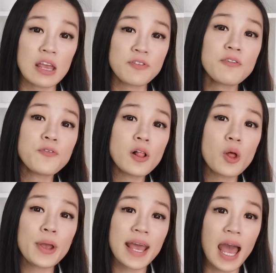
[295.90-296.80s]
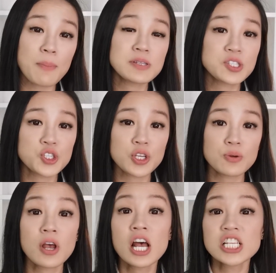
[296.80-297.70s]
if the following happens to
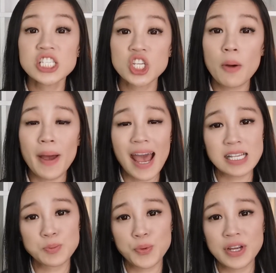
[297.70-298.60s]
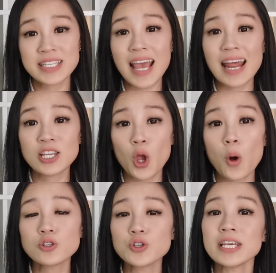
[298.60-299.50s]
you, stop aspirin and
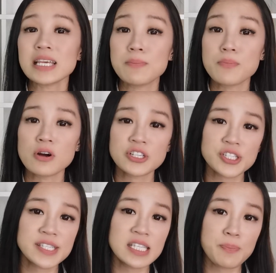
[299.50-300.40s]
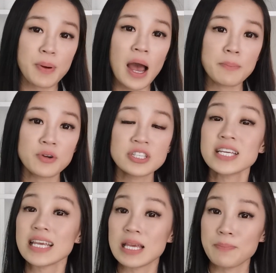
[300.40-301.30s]
go to the emergency department
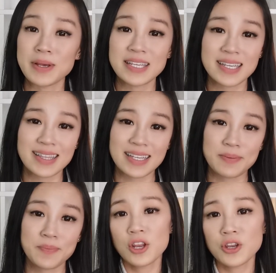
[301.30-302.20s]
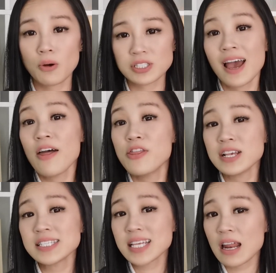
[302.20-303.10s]
immediately. Note,
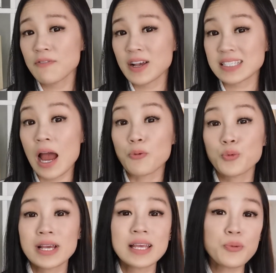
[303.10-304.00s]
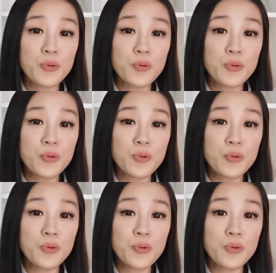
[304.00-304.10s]
these side effects are really